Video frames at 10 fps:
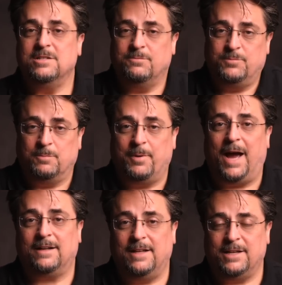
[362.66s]
to, to
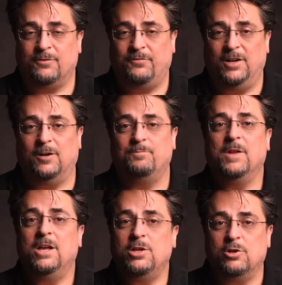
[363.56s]
backlight your film,
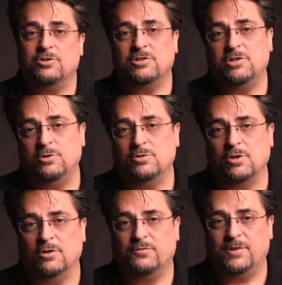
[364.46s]
you can just use
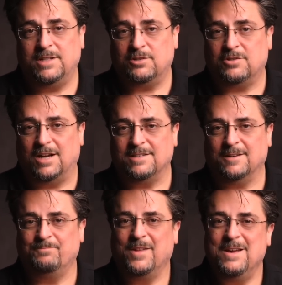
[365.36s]
those for
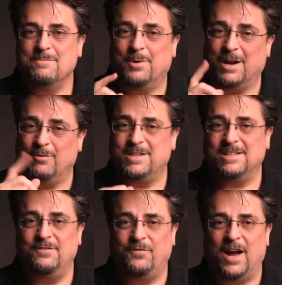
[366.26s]
digitizing. But I
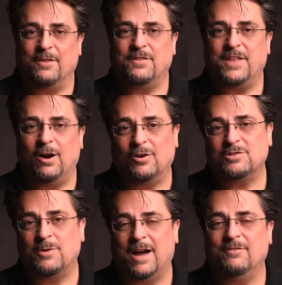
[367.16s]
recently found that they
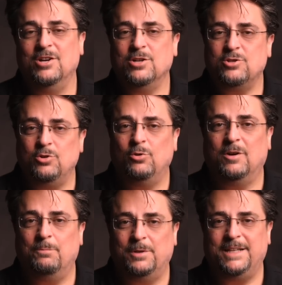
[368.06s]
also have two
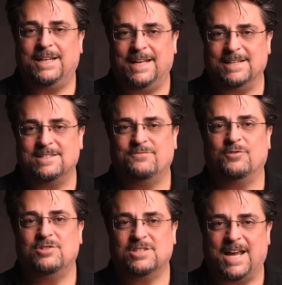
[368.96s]
complete kits
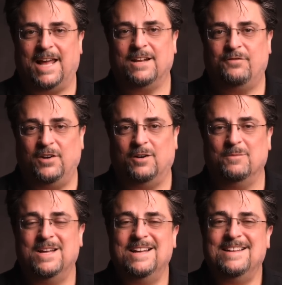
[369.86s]
for scanning
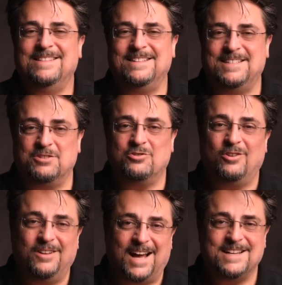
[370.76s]
film. The
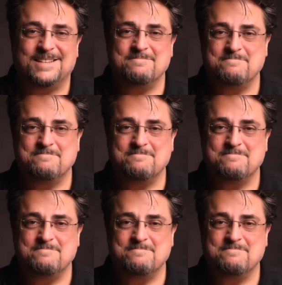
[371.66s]
DigitaLIZA